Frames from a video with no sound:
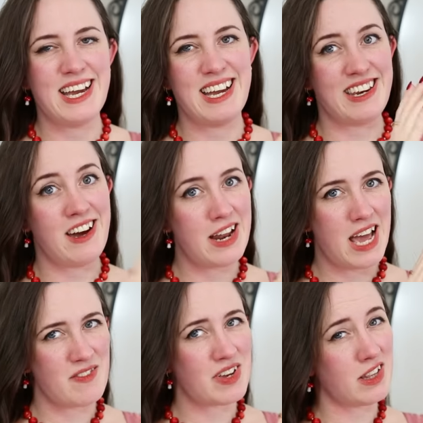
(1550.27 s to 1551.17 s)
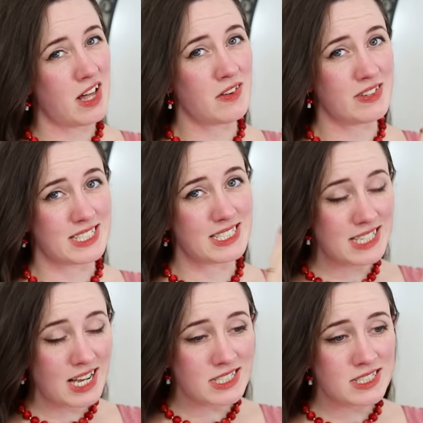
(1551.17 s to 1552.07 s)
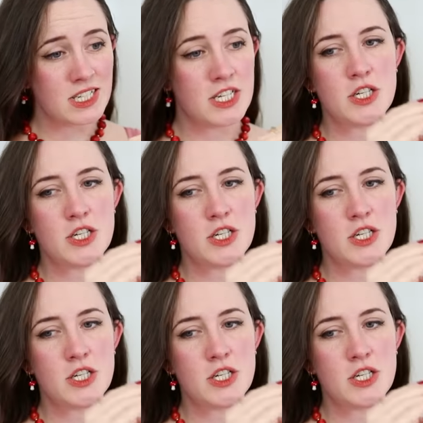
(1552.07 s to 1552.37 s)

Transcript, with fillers: and not having a lot of success,